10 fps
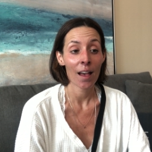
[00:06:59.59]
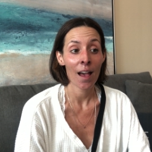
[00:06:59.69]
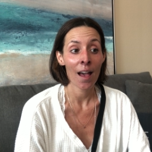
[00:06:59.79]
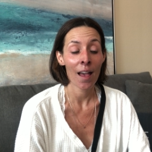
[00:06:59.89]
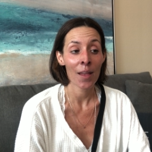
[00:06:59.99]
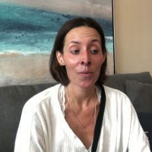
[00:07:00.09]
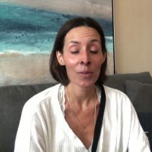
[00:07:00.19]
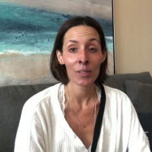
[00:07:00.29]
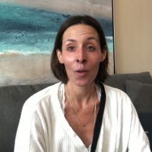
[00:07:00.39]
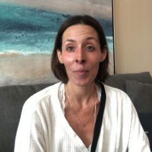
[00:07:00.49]
I
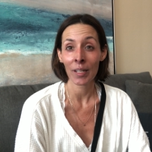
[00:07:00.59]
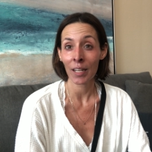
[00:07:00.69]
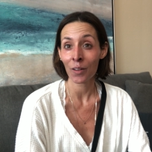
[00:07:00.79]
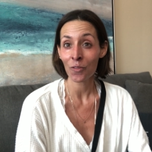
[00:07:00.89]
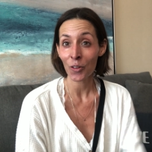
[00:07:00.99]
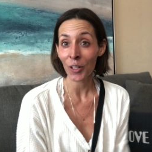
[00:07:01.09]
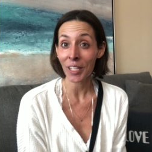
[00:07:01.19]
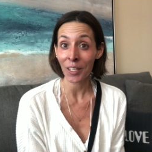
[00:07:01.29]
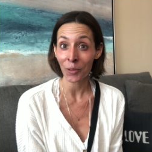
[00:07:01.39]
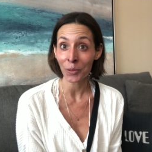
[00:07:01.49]
was nominated for a
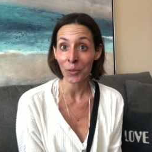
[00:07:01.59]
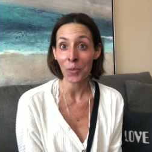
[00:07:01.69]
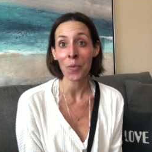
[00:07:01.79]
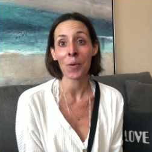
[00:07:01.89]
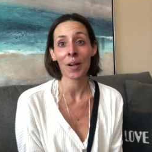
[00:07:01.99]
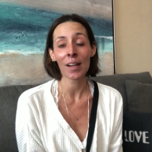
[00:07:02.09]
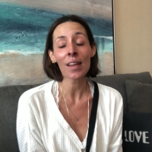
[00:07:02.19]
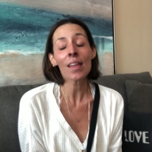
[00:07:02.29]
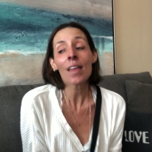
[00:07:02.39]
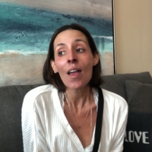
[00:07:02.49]
Guild Award